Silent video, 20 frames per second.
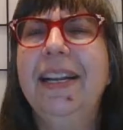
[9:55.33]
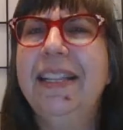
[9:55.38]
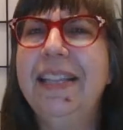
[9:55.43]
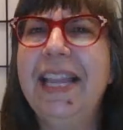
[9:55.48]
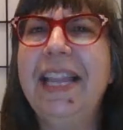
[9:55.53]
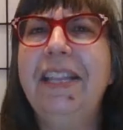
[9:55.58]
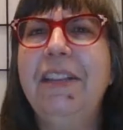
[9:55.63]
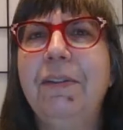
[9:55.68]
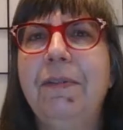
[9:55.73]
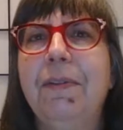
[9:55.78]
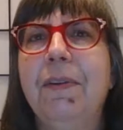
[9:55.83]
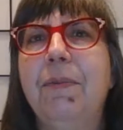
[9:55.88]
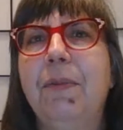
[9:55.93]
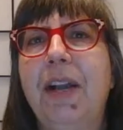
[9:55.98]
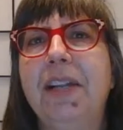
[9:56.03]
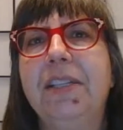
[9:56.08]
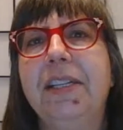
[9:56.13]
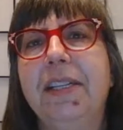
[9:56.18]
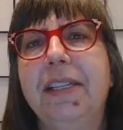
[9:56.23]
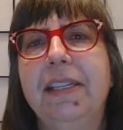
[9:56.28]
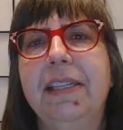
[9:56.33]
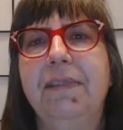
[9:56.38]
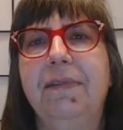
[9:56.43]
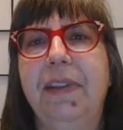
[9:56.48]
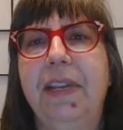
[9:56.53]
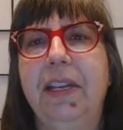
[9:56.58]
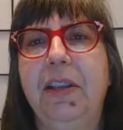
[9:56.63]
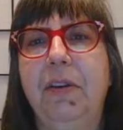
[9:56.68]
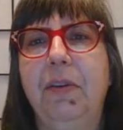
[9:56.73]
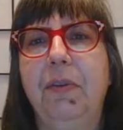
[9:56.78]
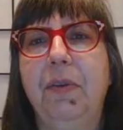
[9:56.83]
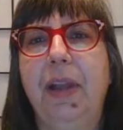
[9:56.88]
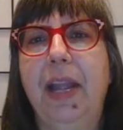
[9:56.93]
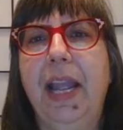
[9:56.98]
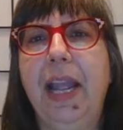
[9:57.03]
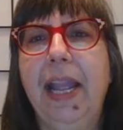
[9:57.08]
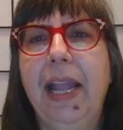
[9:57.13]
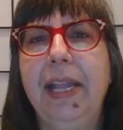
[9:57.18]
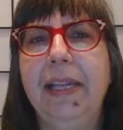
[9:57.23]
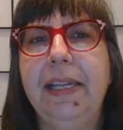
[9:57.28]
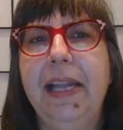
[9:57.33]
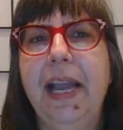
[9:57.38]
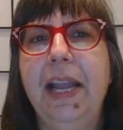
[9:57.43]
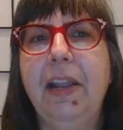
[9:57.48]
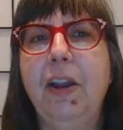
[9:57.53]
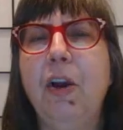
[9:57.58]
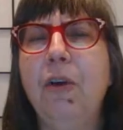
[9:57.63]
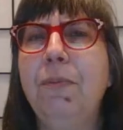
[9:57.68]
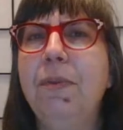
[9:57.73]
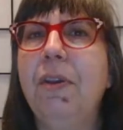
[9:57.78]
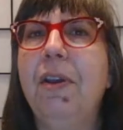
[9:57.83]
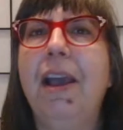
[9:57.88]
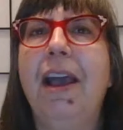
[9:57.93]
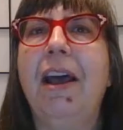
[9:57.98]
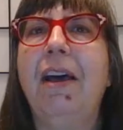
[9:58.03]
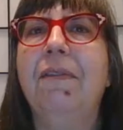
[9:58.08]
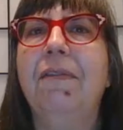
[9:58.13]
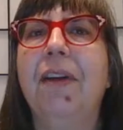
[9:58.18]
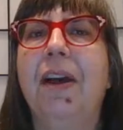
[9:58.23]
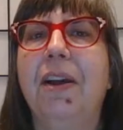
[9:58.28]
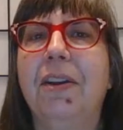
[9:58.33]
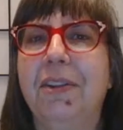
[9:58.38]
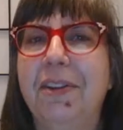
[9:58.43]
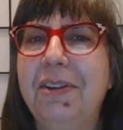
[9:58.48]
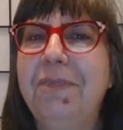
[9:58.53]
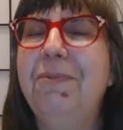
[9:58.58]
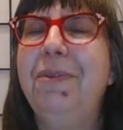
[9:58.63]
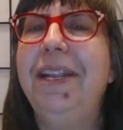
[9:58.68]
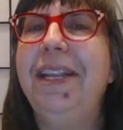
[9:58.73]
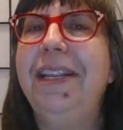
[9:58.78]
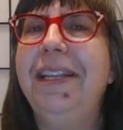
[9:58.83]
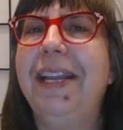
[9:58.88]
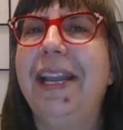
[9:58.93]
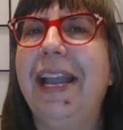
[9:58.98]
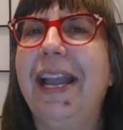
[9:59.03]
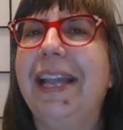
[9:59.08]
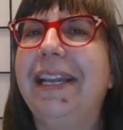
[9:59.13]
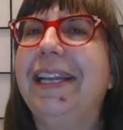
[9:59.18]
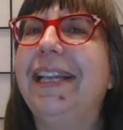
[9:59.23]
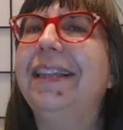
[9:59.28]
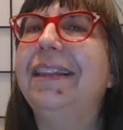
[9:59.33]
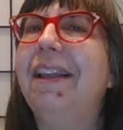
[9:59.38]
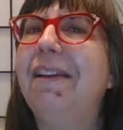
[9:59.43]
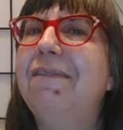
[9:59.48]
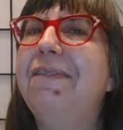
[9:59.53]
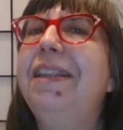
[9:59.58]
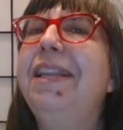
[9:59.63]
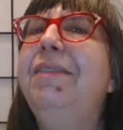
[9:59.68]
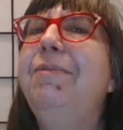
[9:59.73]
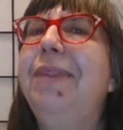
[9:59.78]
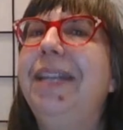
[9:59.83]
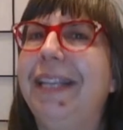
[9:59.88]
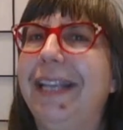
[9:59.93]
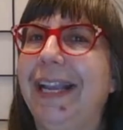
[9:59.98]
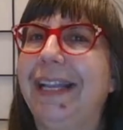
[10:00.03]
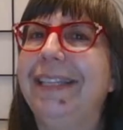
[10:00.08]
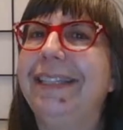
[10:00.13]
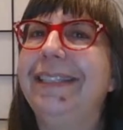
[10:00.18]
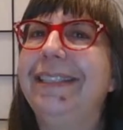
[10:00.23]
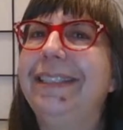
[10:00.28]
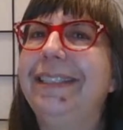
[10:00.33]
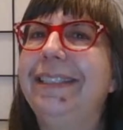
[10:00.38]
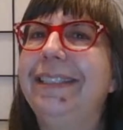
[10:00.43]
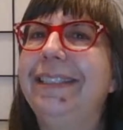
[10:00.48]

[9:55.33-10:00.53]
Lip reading: Thank you for watching this video, and I hope you have a good week and a lovely weekend.